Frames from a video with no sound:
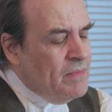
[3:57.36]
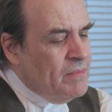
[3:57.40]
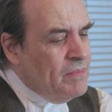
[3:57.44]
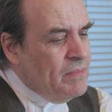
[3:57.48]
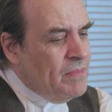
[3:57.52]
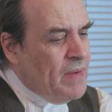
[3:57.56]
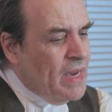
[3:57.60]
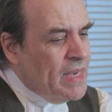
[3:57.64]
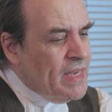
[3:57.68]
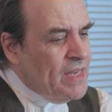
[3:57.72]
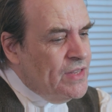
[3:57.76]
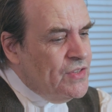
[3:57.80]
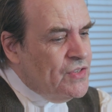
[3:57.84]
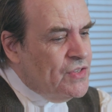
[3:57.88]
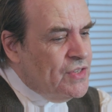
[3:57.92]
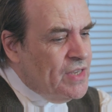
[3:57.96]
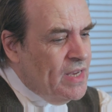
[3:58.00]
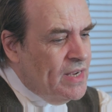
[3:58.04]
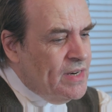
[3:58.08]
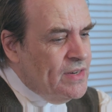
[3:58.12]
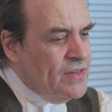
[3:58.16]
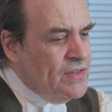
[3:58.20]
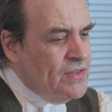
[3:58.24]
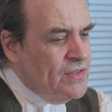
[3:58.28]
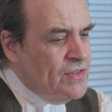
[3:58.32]
My
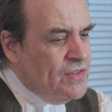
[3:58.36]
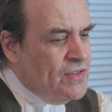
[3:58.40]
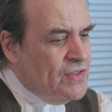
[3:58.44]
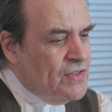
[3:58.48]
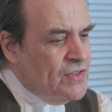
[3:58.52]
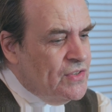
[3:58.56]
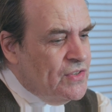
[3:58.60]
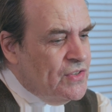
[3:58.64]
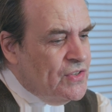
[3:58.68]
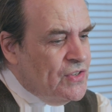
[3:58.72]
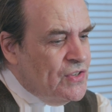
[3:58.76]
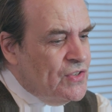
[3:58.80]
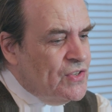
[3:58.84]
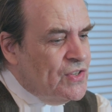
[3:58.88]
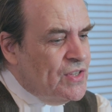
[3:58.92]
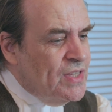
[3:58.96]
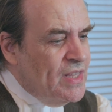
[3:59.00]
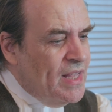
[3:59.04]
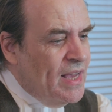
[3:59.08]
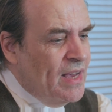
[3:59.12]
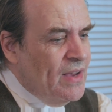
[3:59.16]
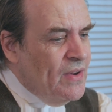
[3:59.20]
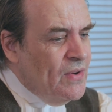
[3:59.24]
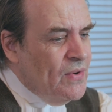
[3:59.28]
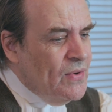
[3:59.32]
concerns just
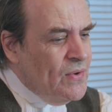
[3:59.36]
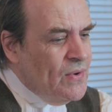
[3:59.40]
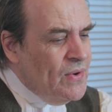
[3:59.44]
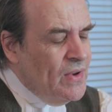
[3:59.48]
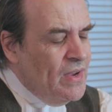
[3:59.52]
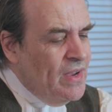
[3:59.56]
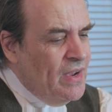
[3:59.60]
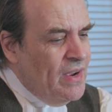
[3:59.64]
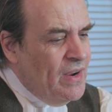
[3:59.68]
now